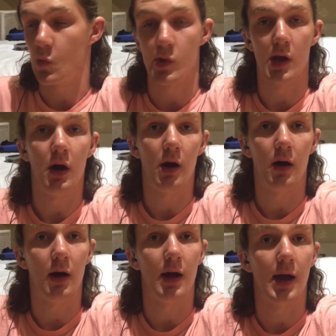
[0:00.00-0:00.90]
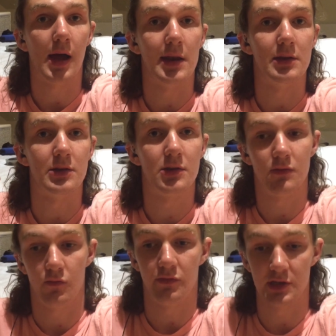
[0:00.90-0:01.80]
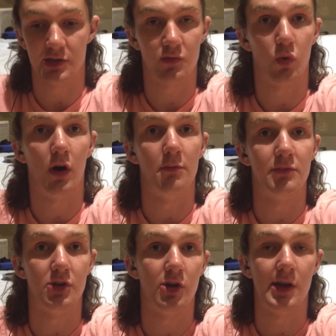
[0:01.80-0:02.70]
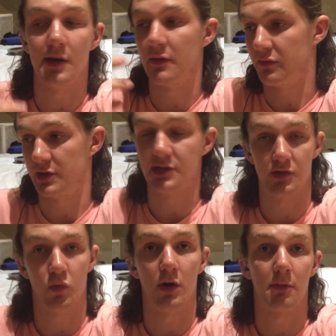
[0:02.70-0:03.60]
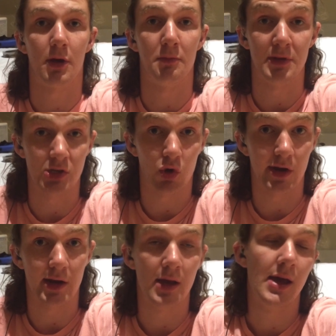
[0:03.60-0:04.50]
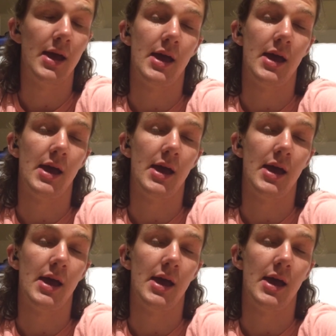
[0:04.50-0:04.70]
we are, and this is what I'm doing, this is what I'm going to be doing,